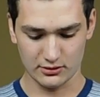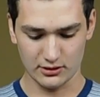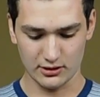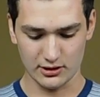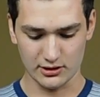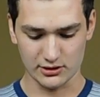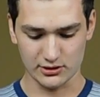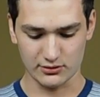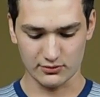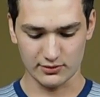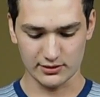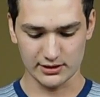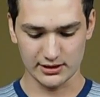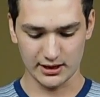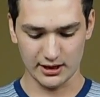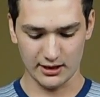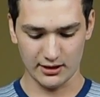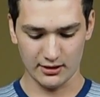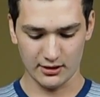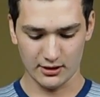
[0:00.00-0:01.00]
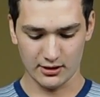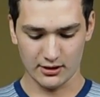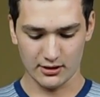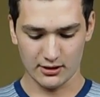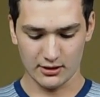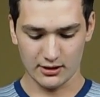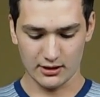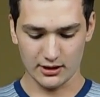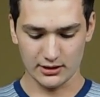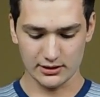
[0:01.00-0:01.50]
yeah, so it's a
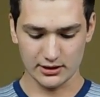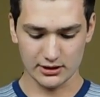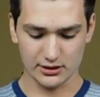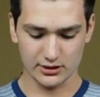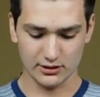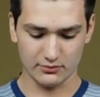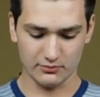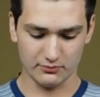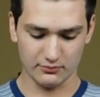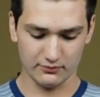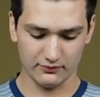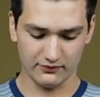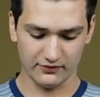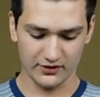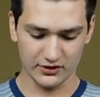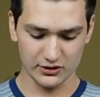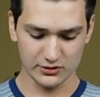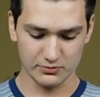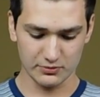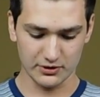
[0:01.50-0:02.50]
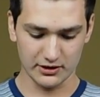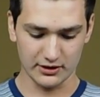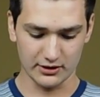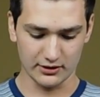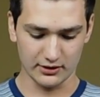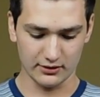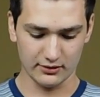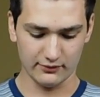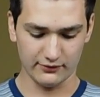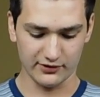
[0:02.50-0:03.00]
it's actually feels pretty
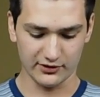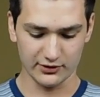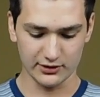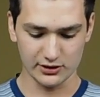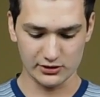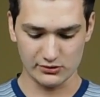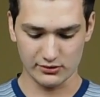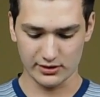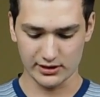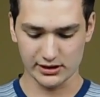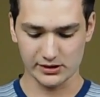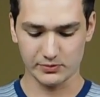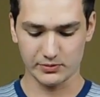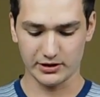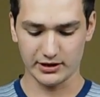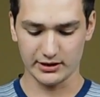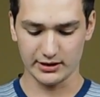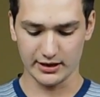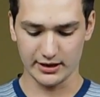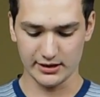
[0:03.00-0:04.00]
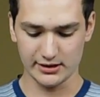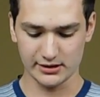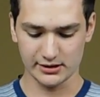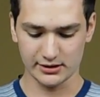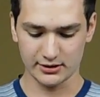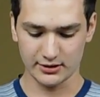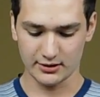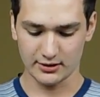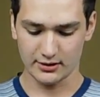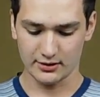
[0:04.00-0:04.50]
good. The focus ring's pretty nice.